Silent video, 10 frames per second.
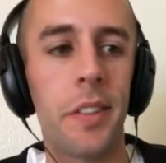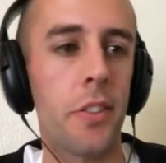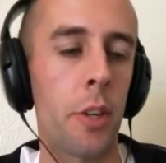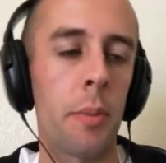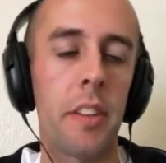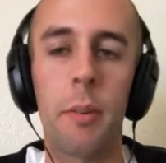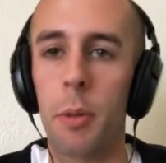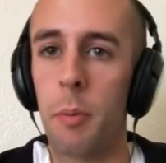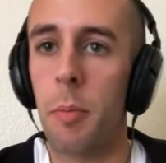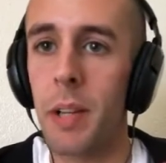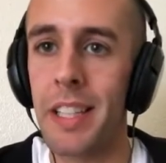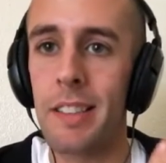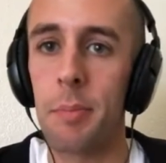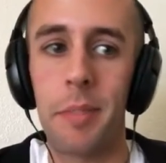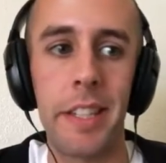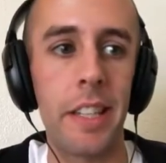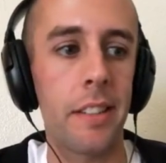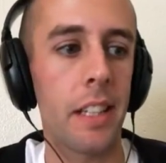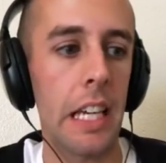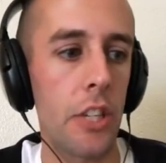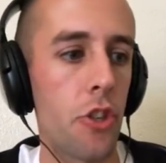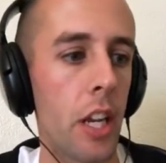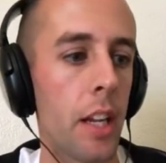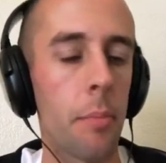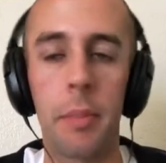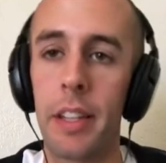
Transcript: It's Jeremy. Today we're going to be playing some Disc Jam.